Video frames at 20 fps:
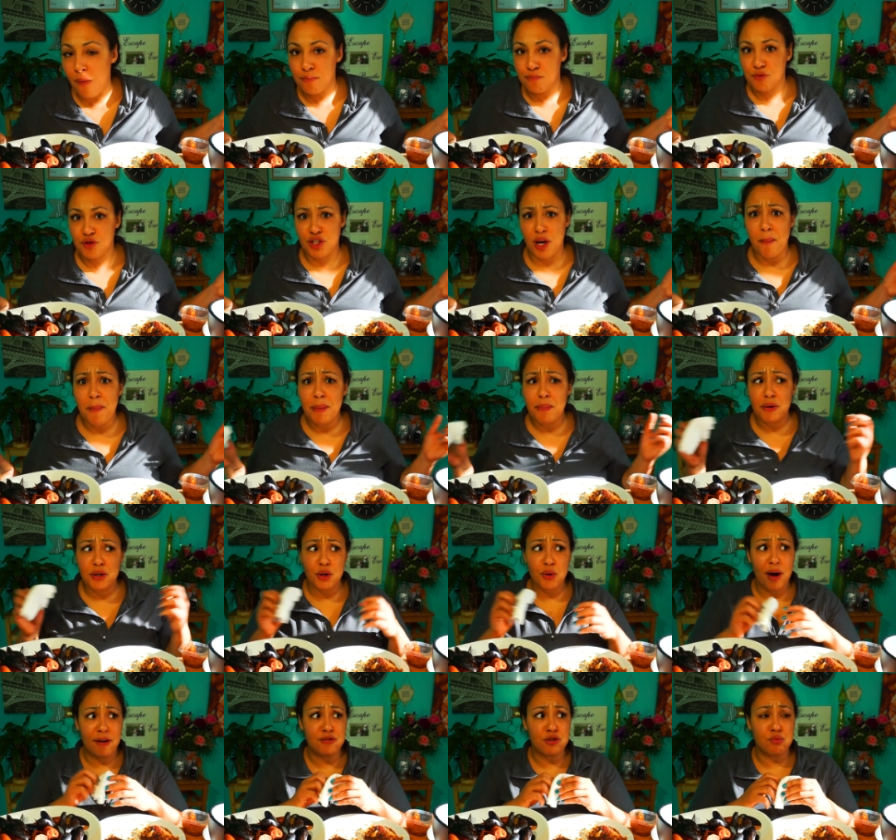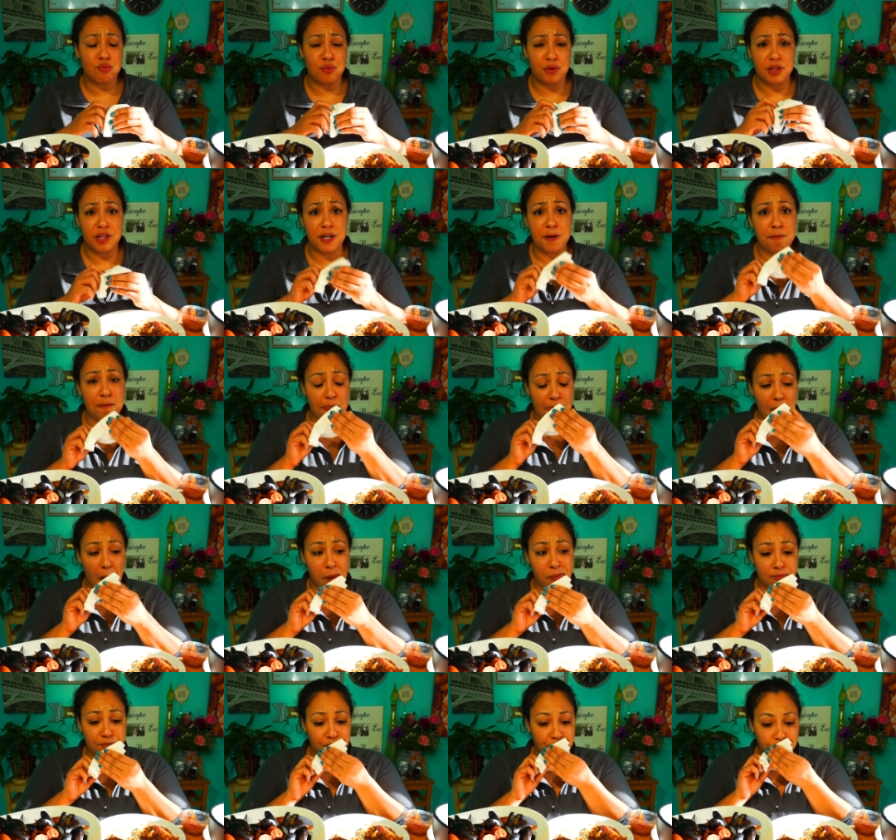Some people you have to really
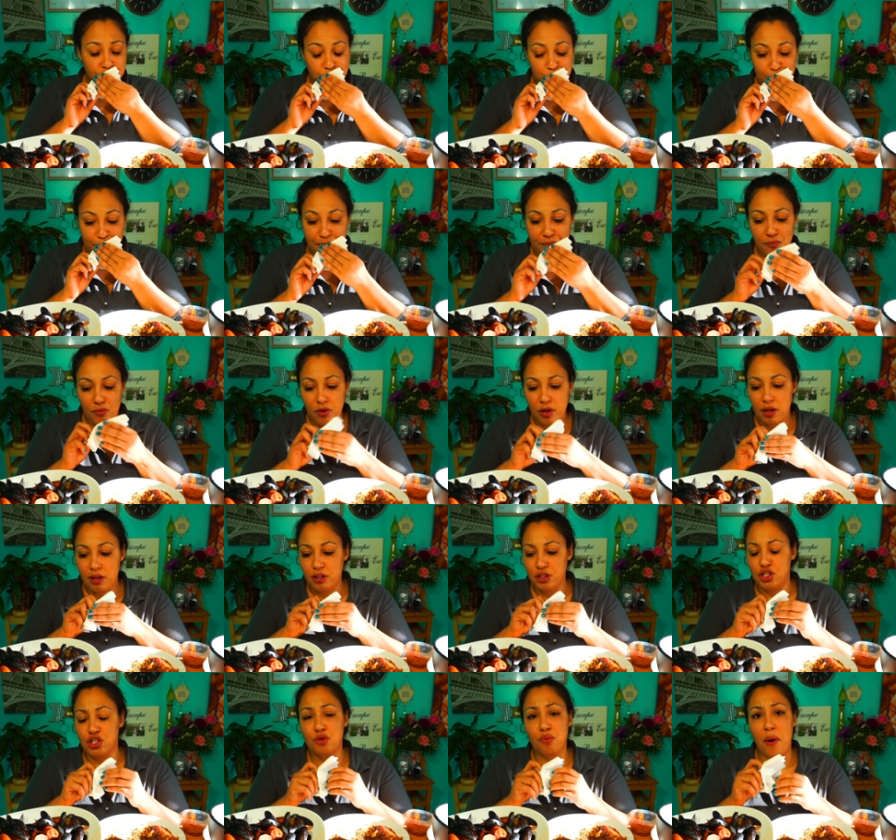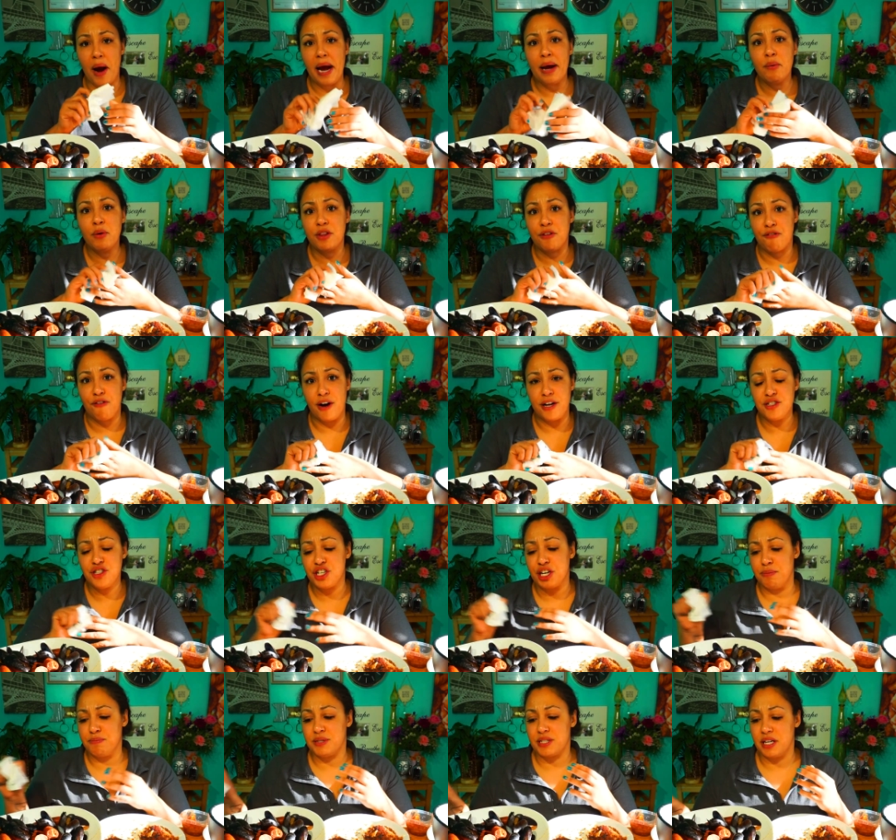try with
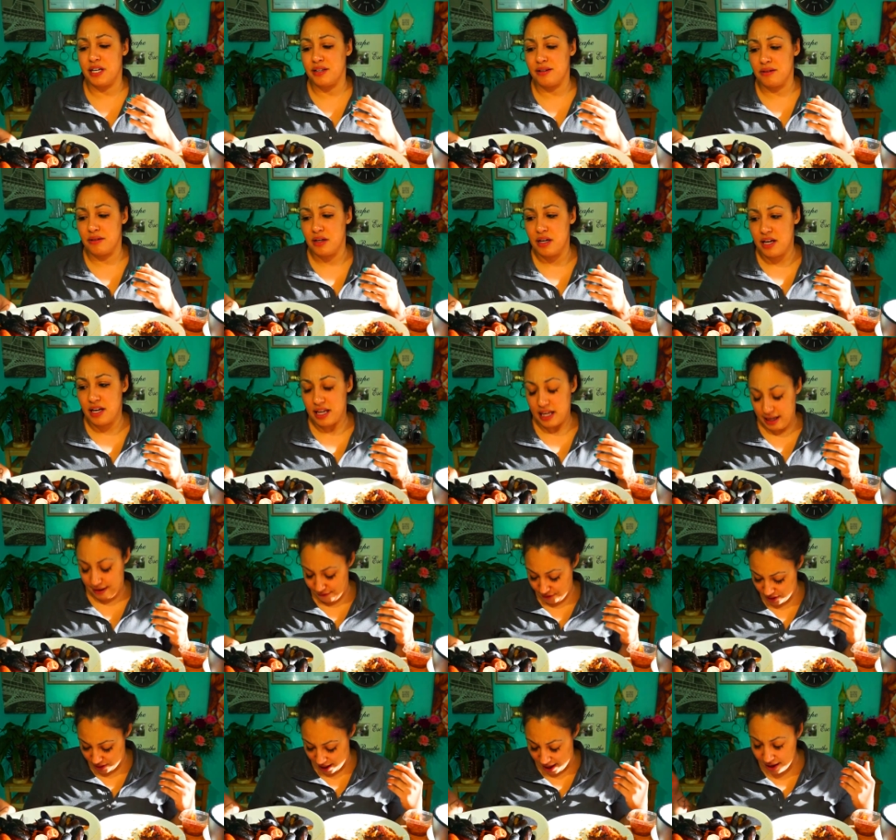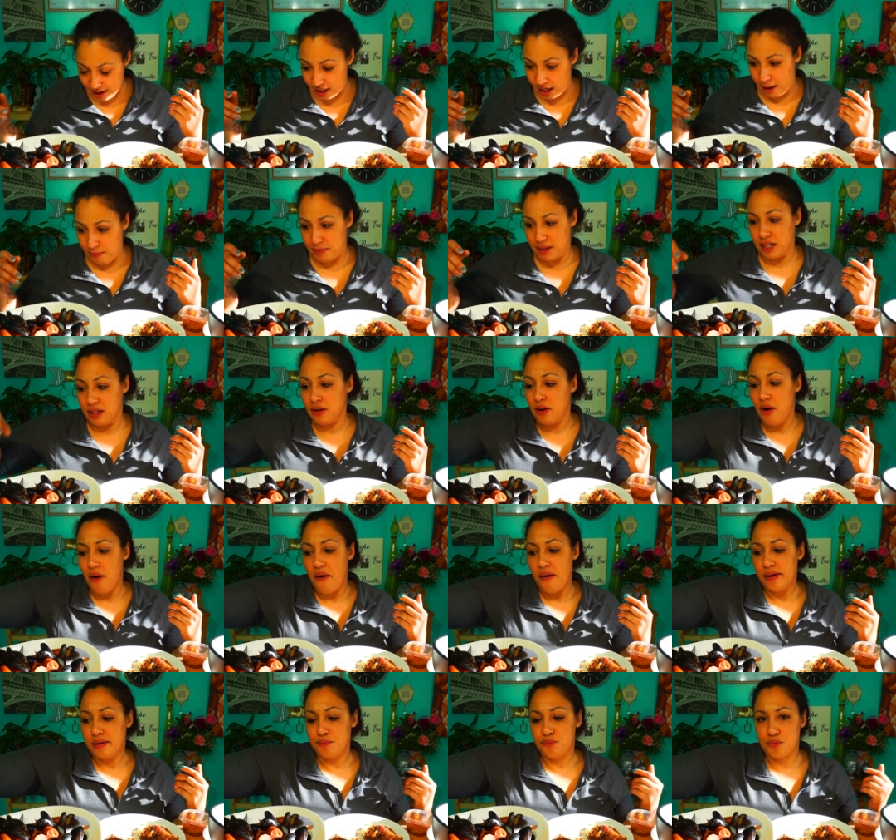friendships. And even then, I mean,
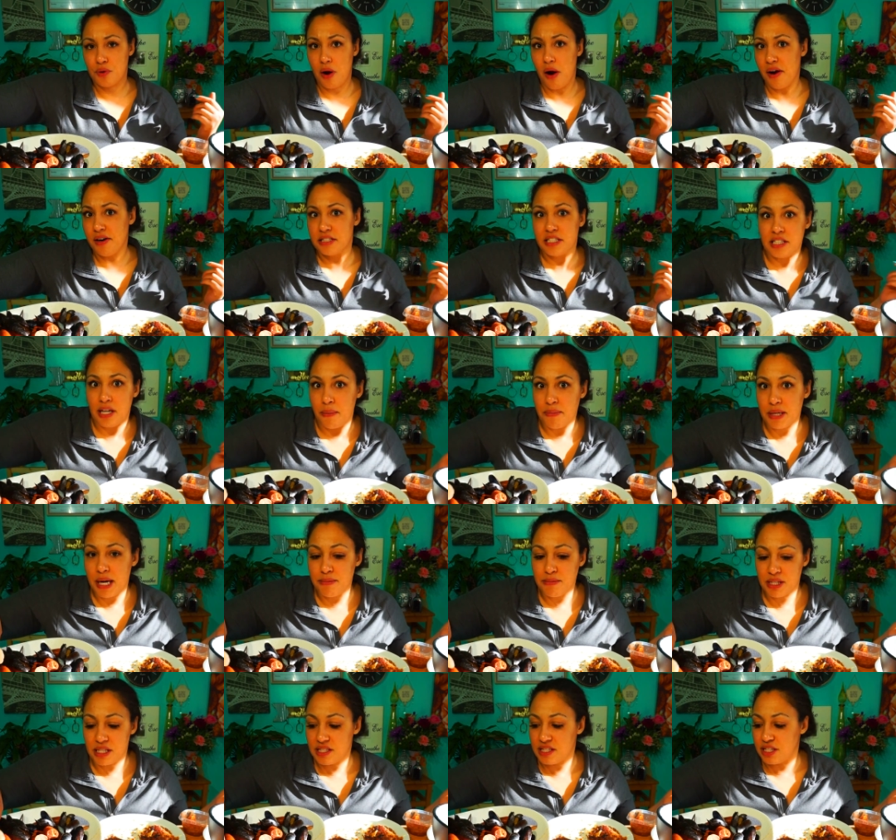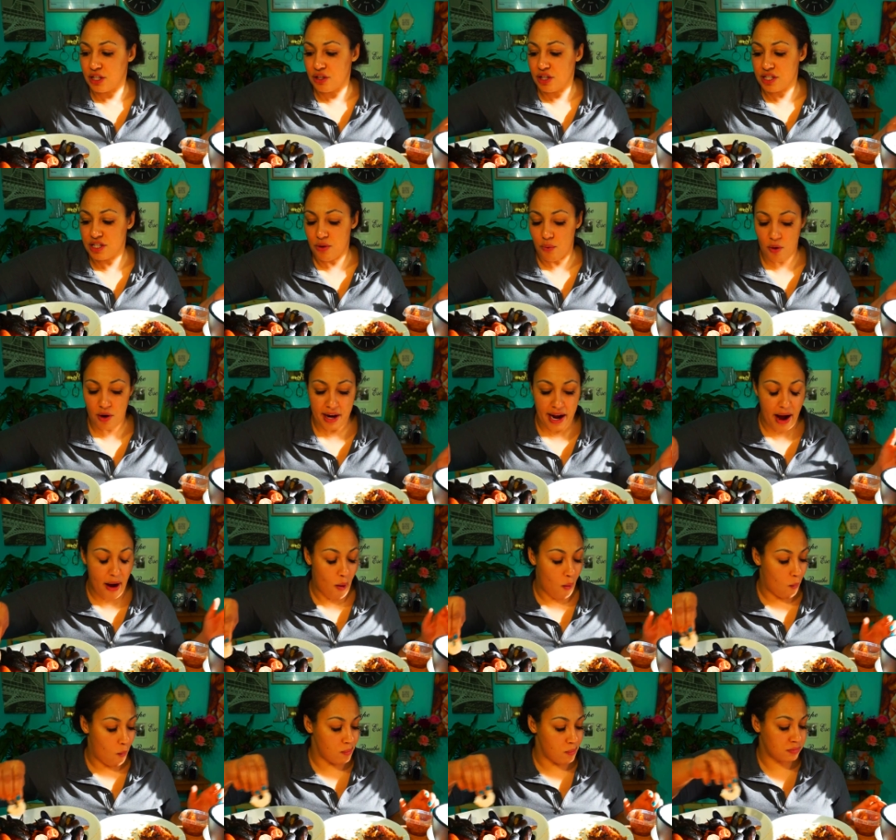sometimes it still doesn't work
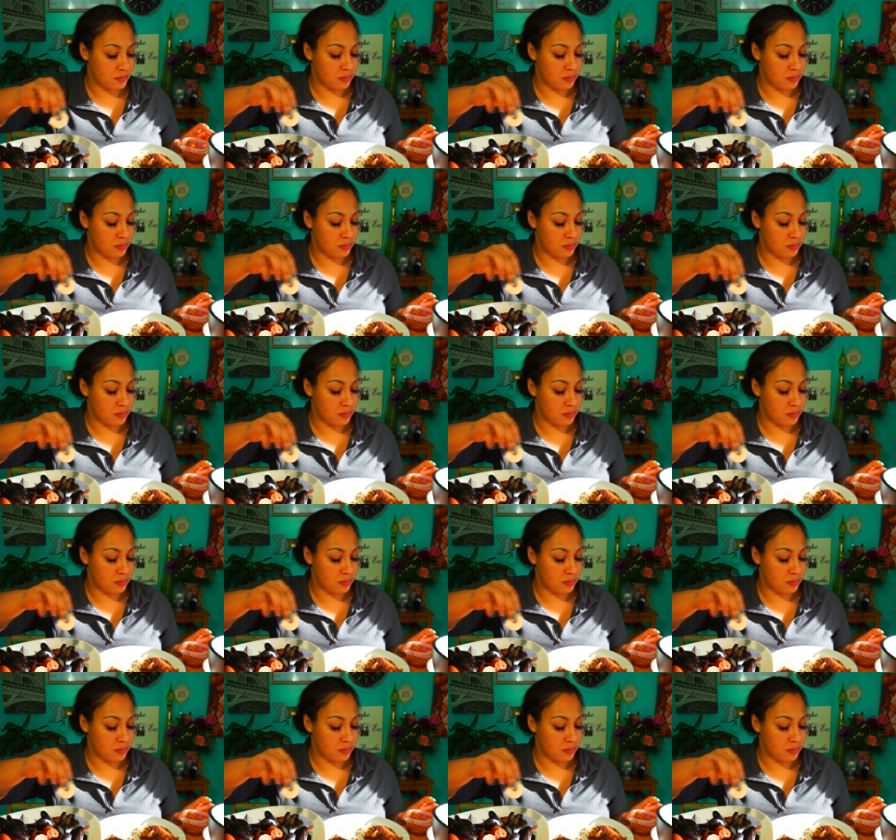out.